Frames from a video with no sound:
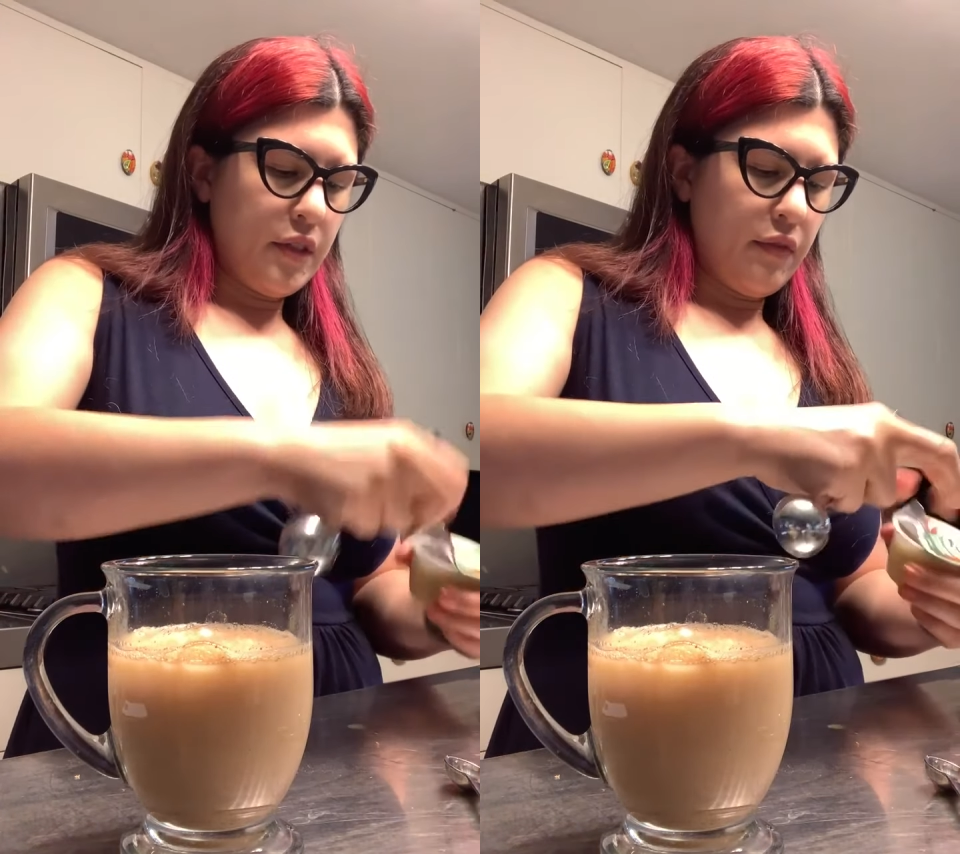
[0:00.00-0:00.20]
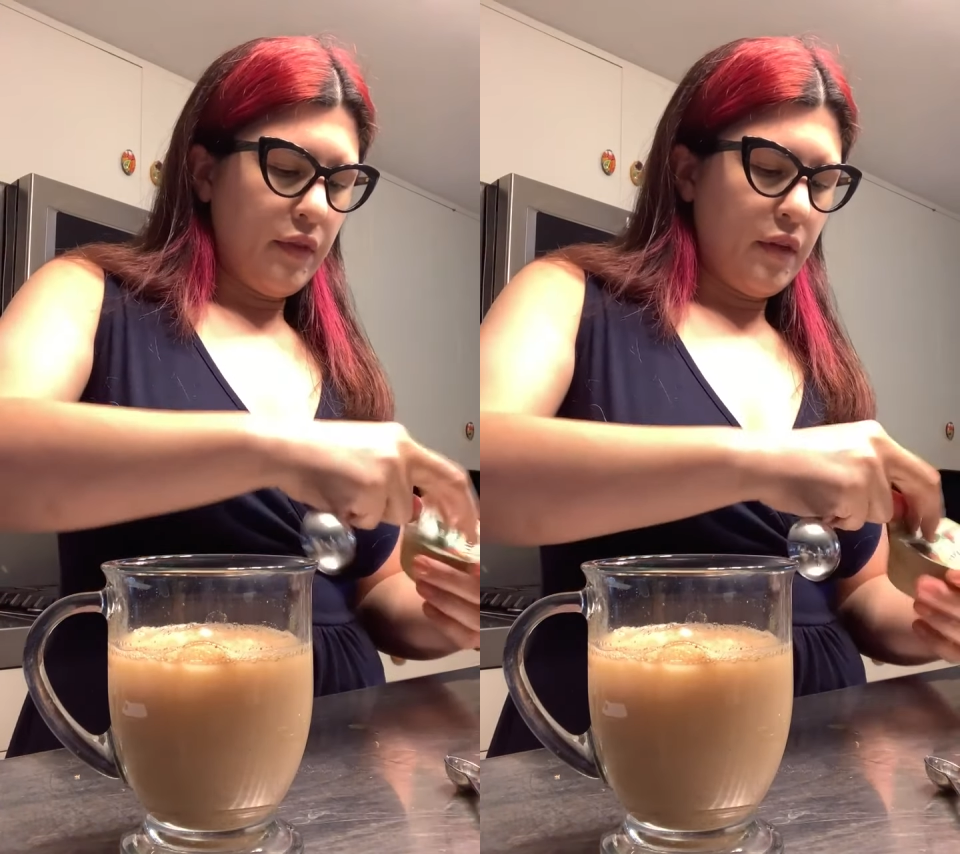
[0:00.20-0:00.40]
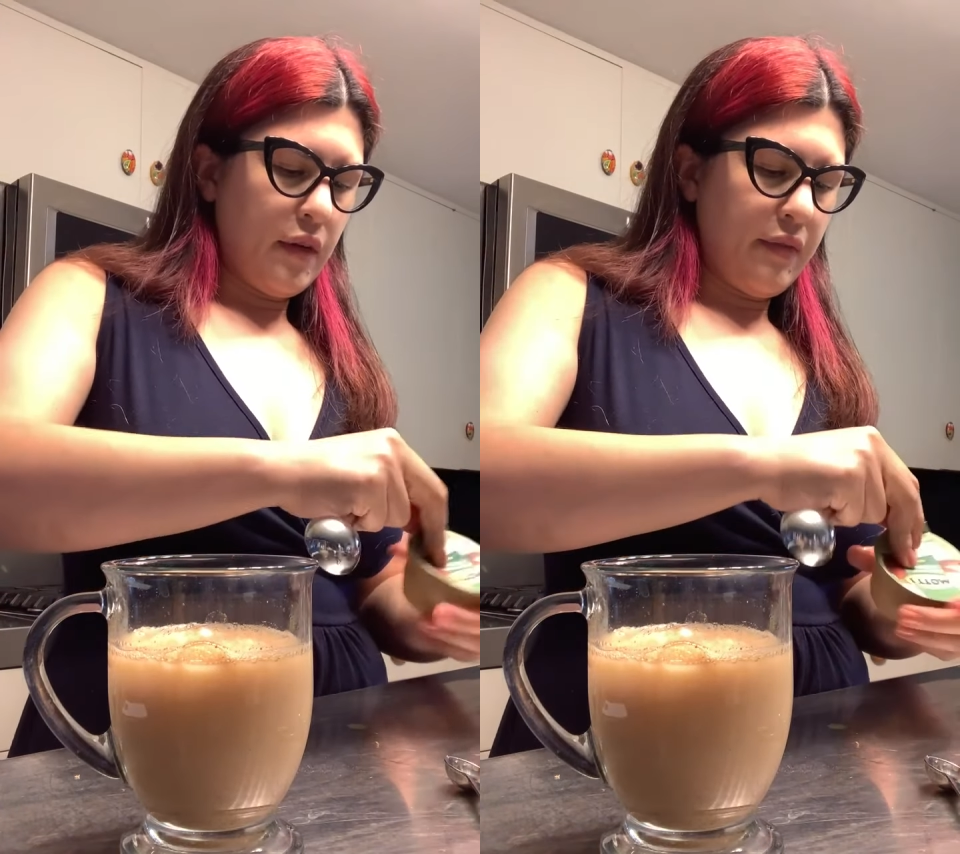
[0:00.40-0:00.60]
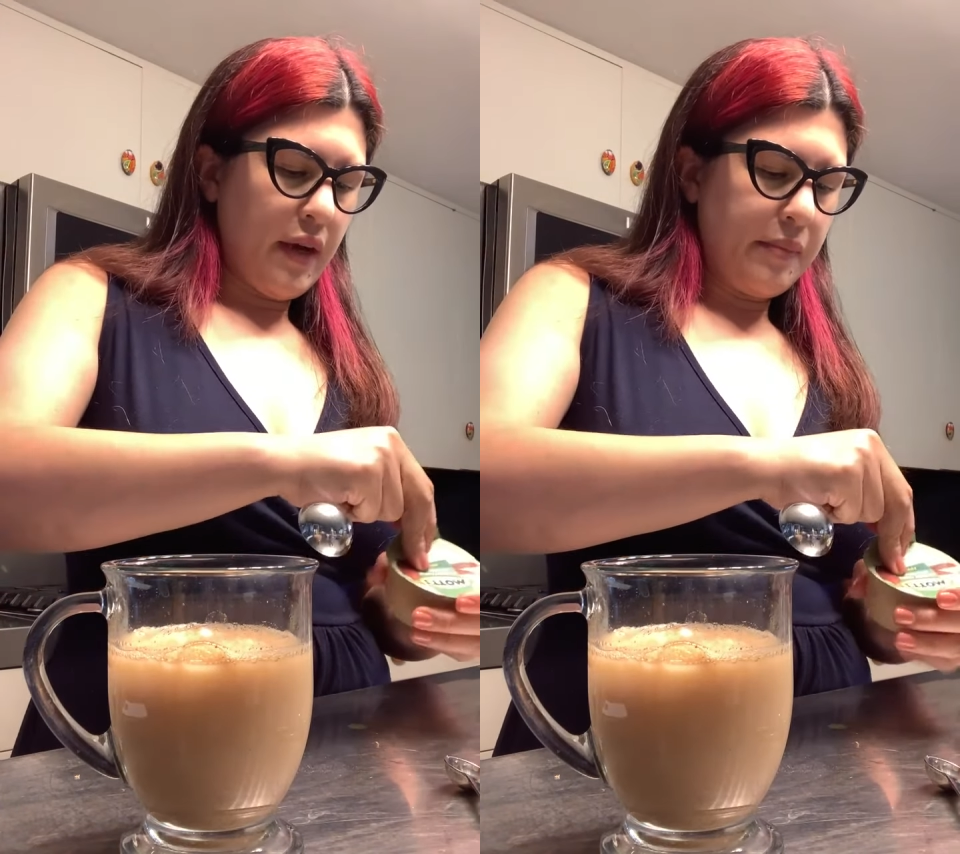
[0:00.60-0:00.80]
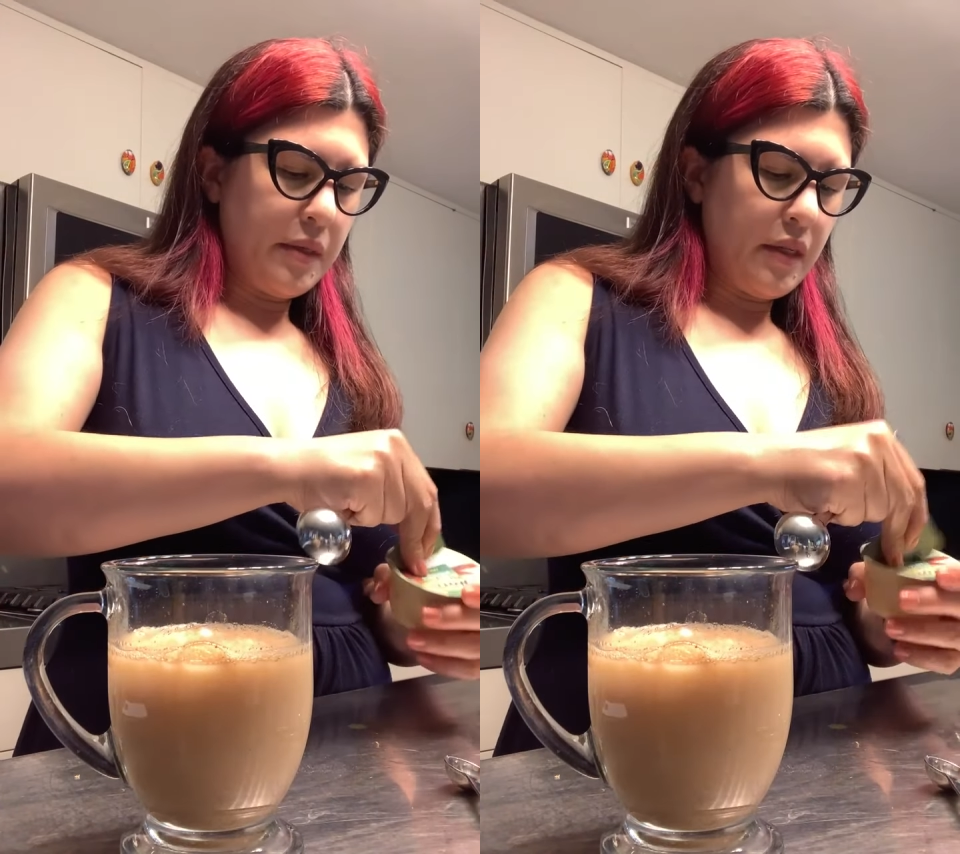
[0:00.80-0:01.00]
if you don't have
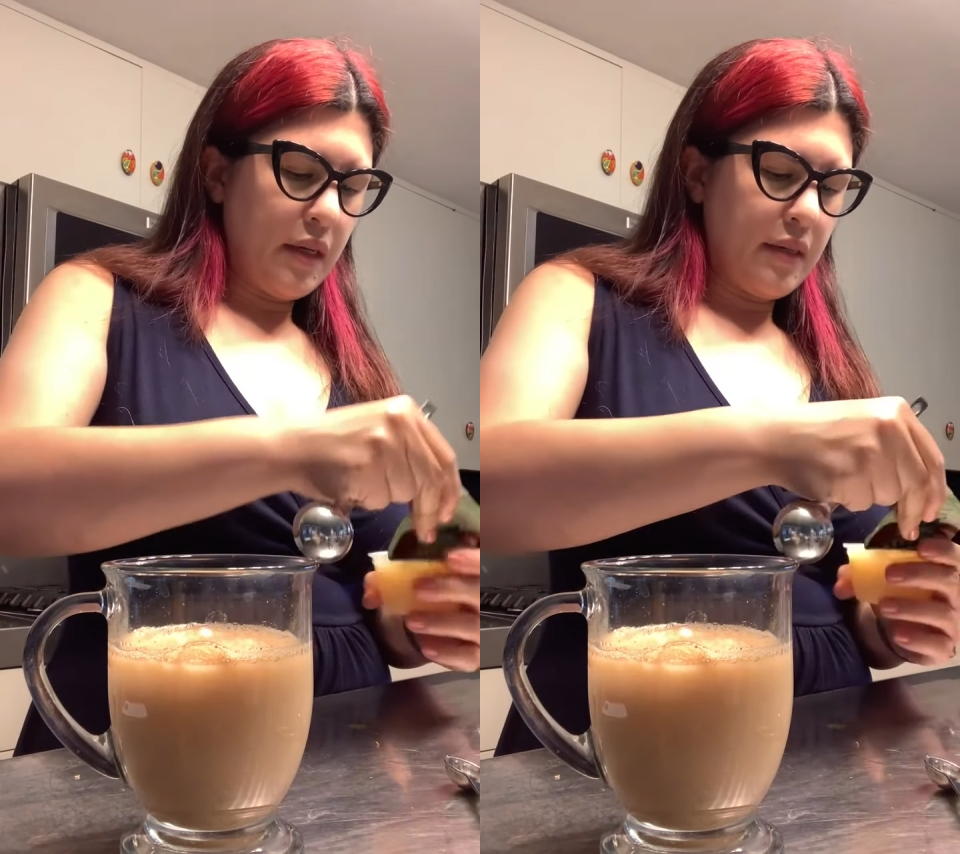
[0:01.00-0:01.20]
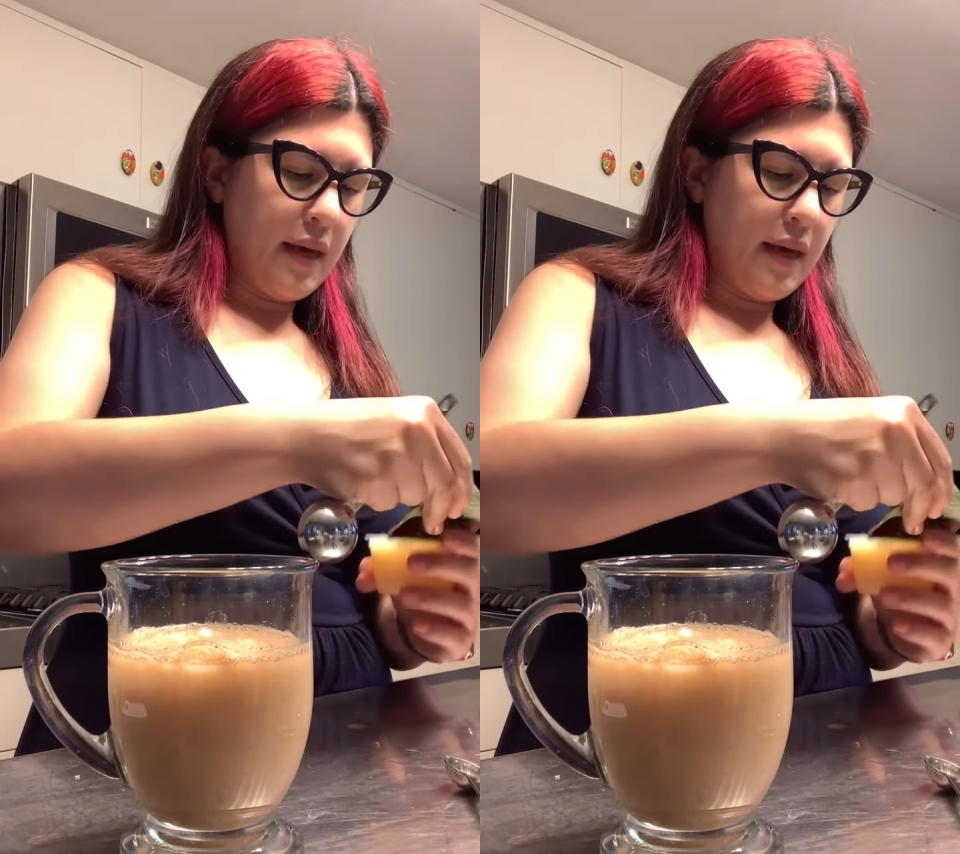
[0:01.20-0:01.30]
applesauce,